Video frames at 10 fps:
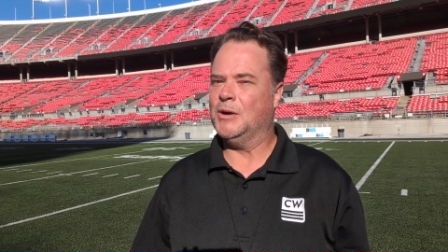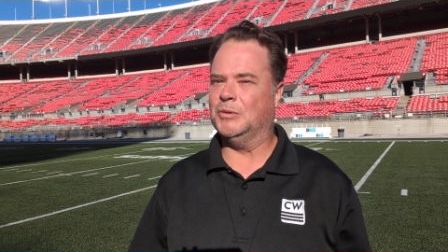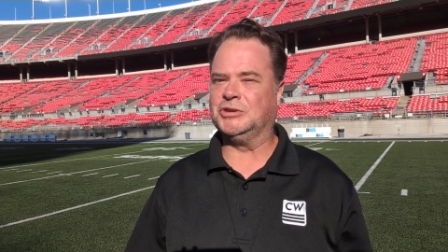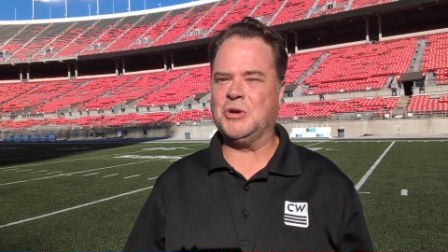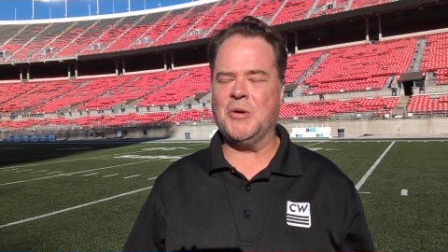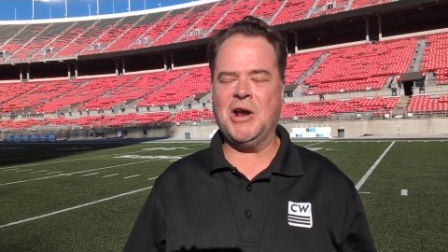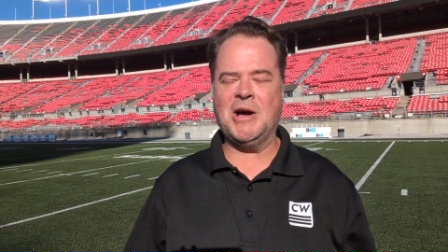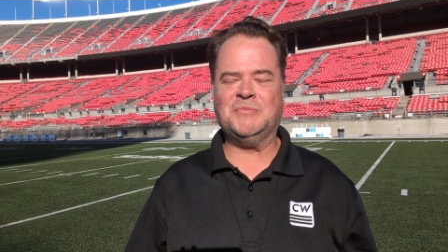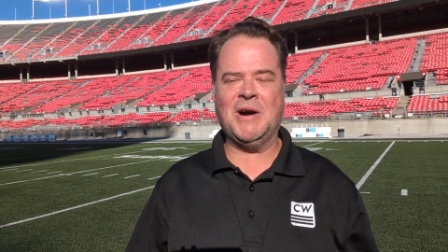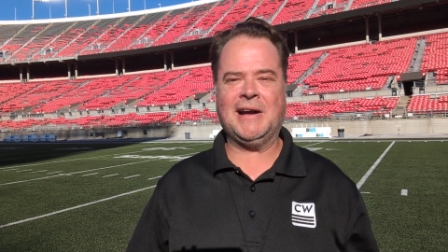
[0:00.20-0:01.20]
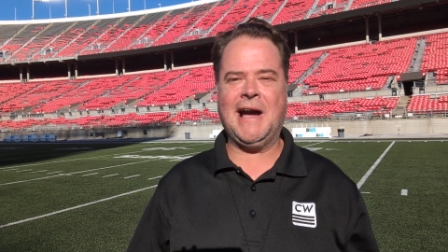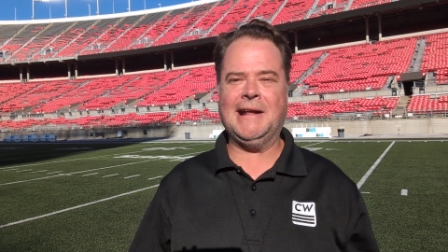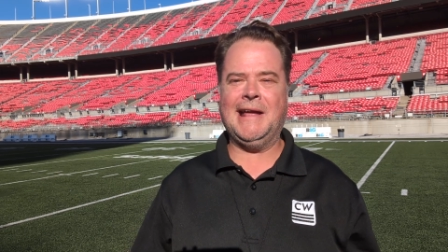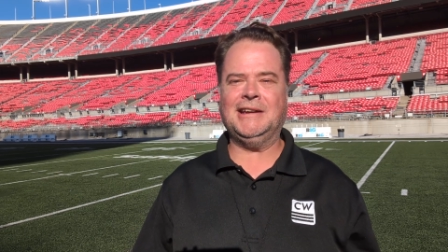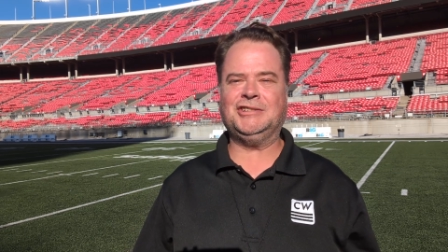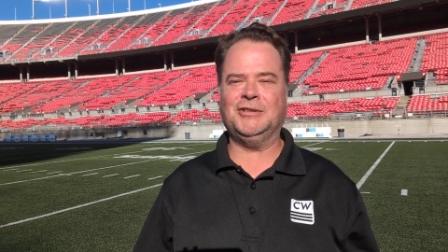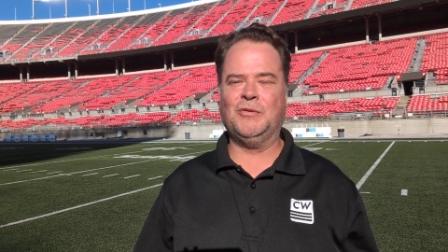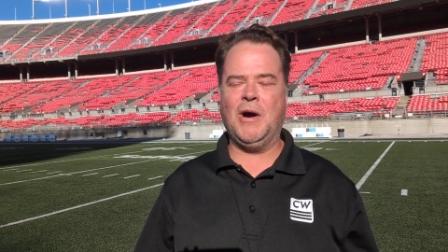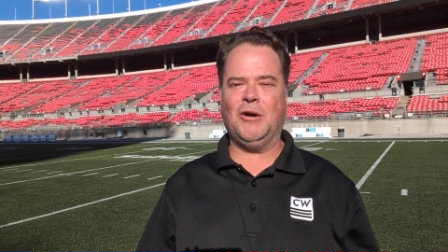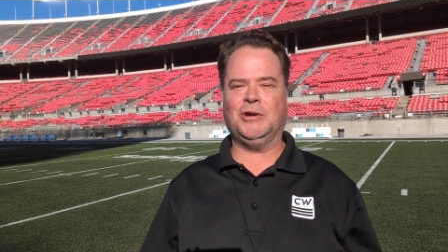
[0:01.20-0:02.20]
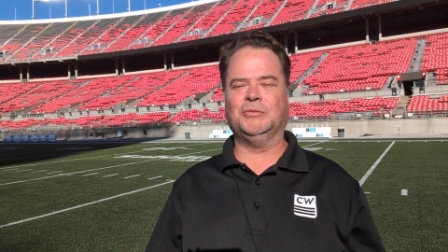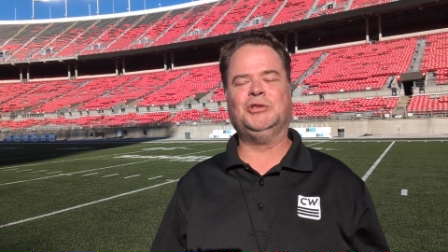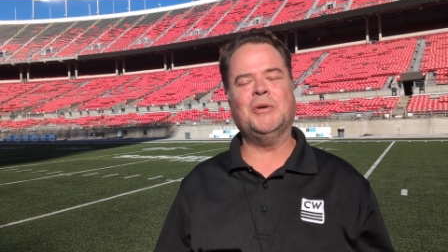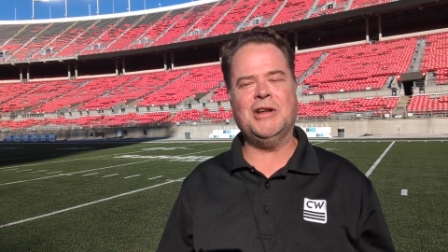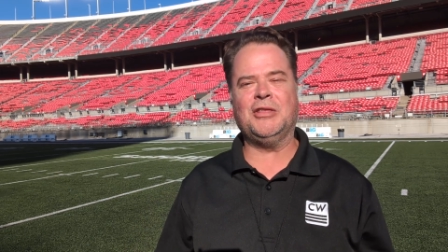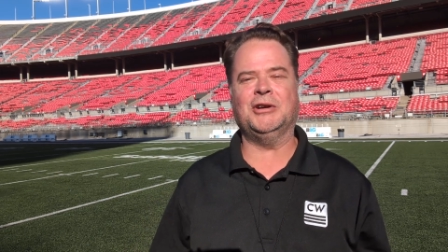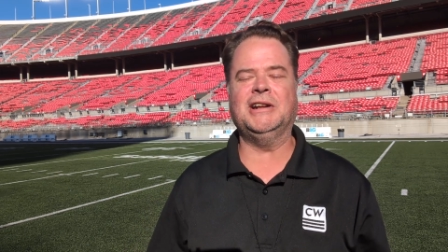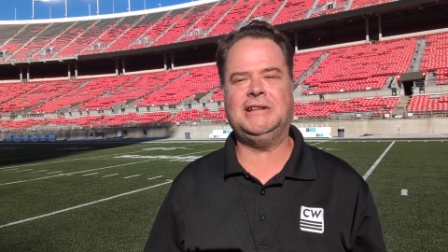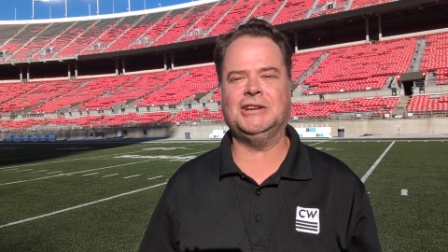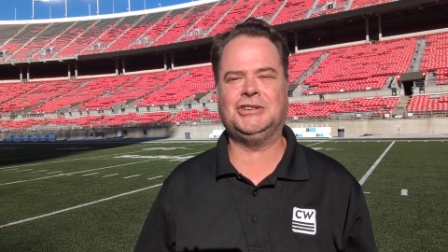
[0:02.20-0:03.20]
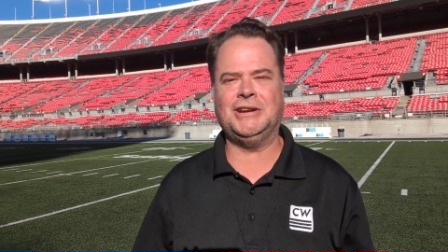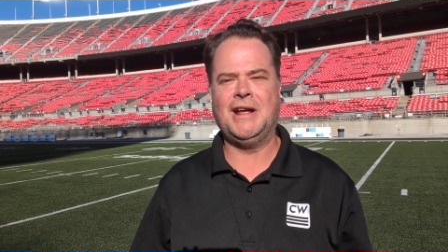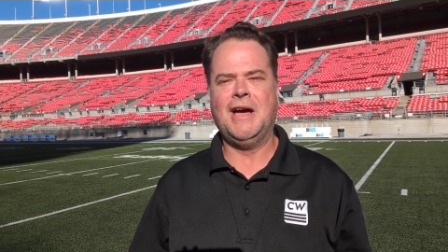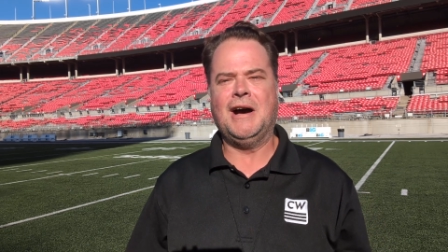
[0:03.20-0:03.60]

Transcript: What's going on, Buckeye Nation? Welcome to another edition